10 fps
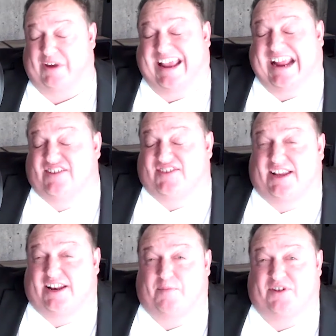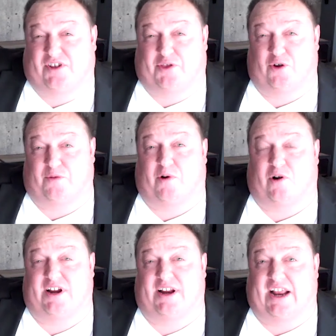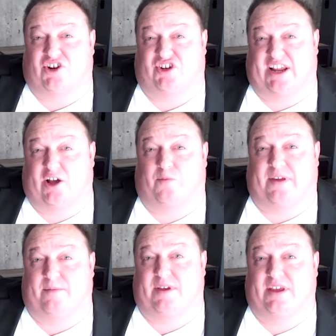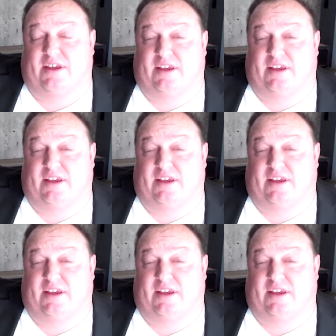we can't set up as a third party and actually help them,